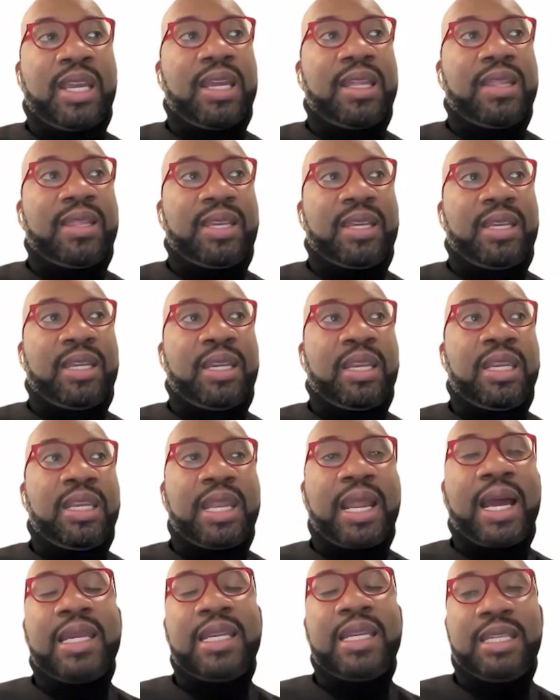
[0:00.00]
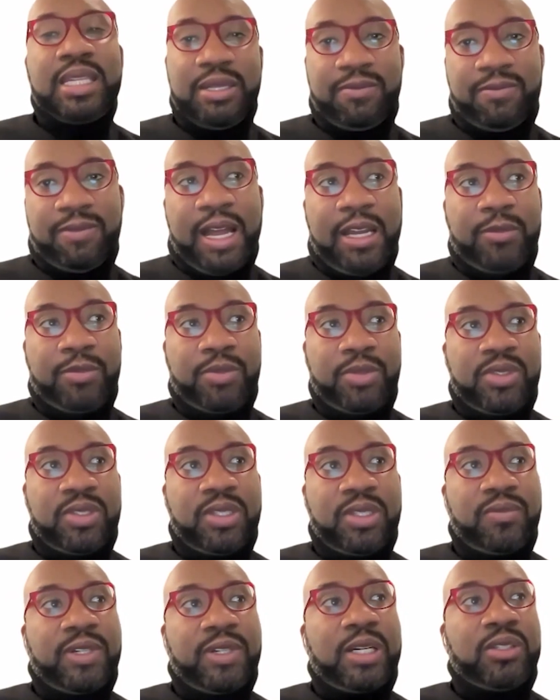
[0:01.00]
and then
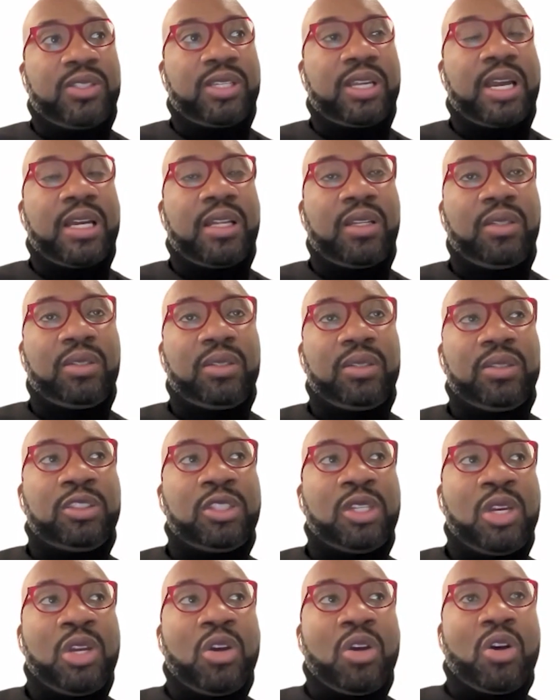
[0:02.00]
95% of our scholars